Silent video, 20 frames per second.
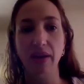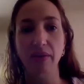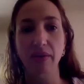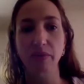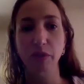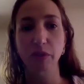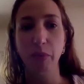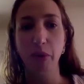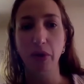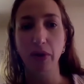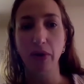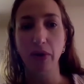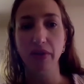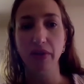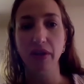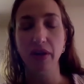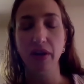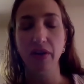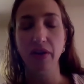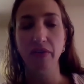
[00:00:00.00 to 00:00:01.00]
It was part of
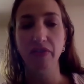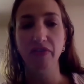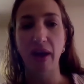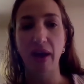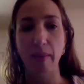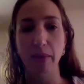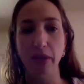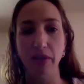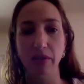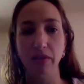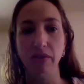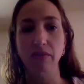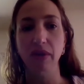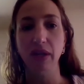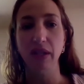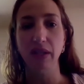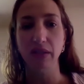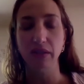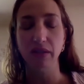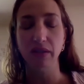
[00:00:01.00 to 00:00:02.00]
their Fabulous
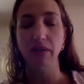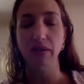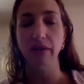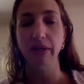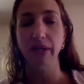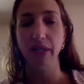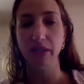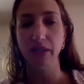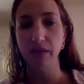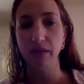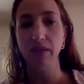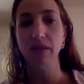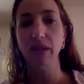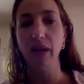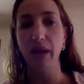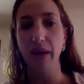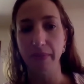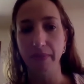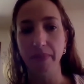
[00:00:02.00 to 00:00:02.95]
Novella series, yeah.